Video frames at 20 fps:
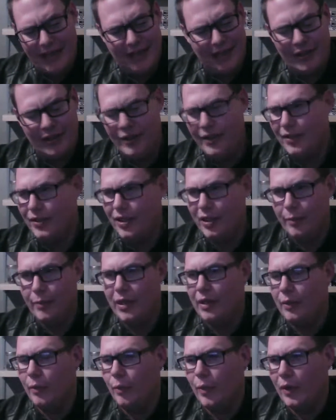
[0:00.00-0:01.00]
this could
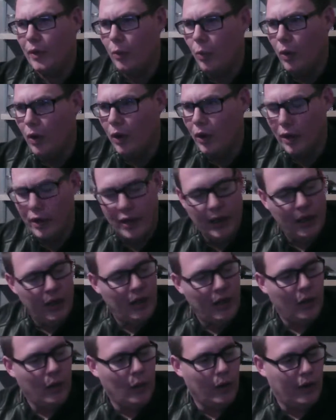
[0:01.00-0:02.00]
be with work
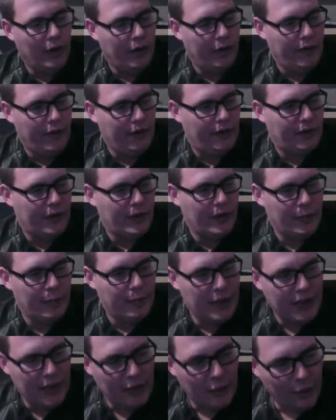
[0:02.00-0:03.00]
or this could
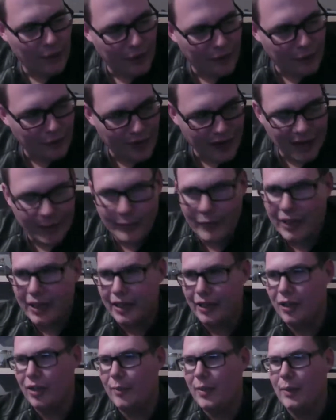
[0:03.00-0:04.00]
be with family.
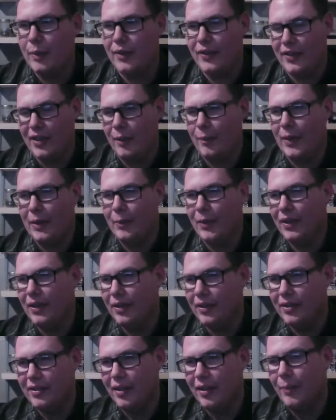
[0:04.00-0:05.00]
It could be with something, but
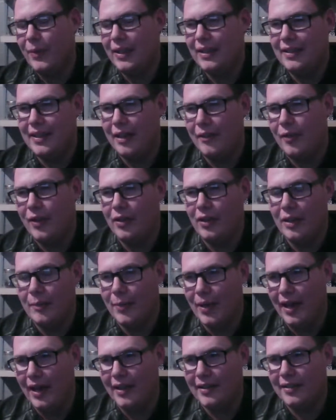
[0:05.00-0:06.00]
there's something definitely
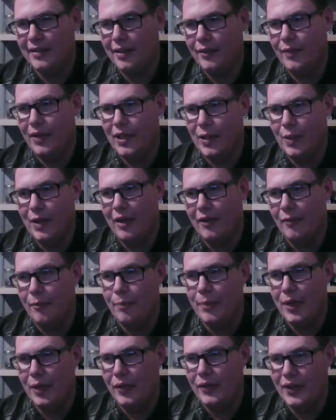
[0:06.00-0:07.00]
positive that you have
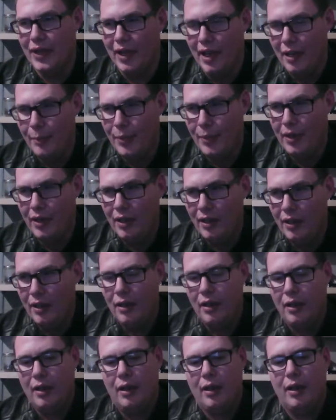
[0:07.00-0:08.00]
built up
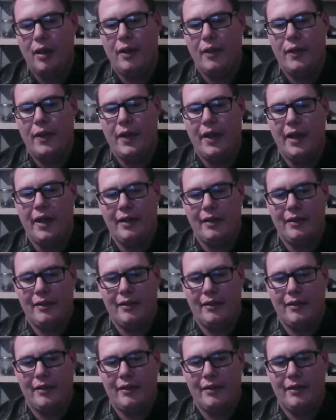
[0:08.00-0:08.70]
that